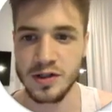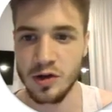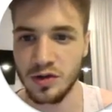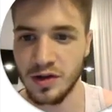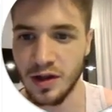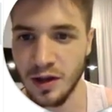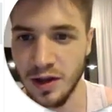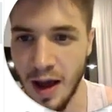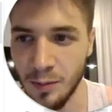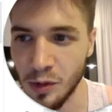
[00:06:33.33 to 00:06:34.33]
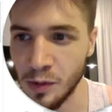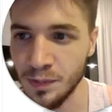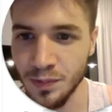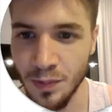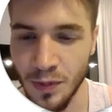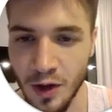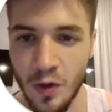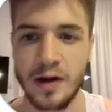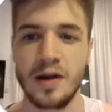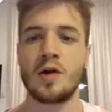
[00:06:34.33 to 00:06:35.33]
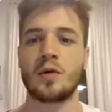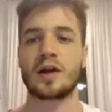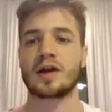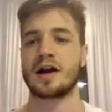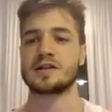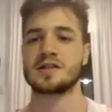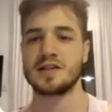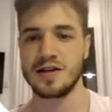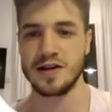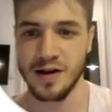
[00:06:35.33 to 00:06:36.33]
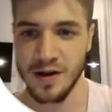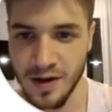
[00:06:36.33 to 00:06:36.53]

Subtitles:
just go to the YAML, great, we can kind of see